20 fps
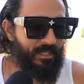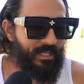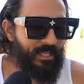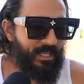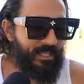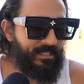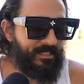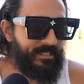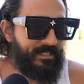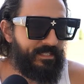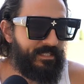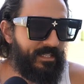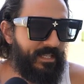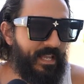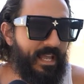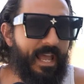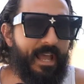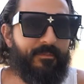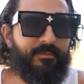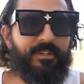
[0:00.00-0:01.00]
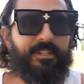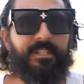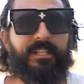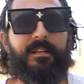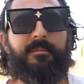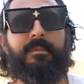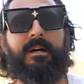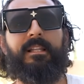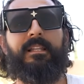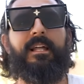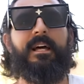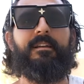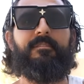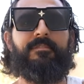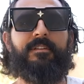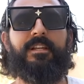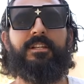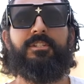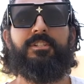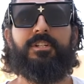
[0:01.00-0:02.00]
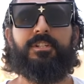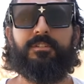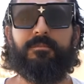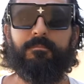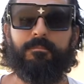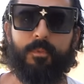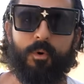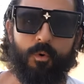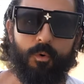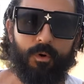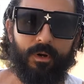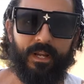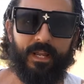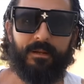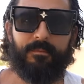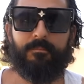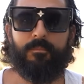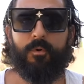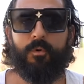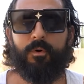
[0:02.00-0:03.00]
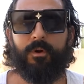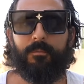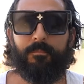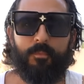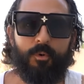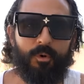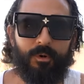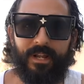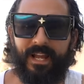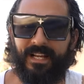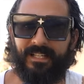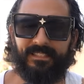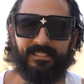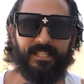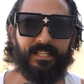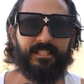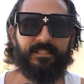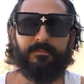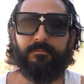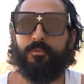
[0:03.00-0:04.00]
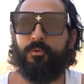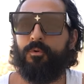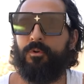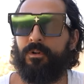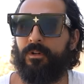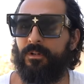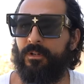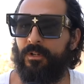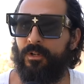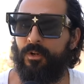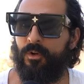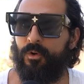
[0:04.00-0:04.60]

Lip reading: it's everything in my life is just more and more excess, more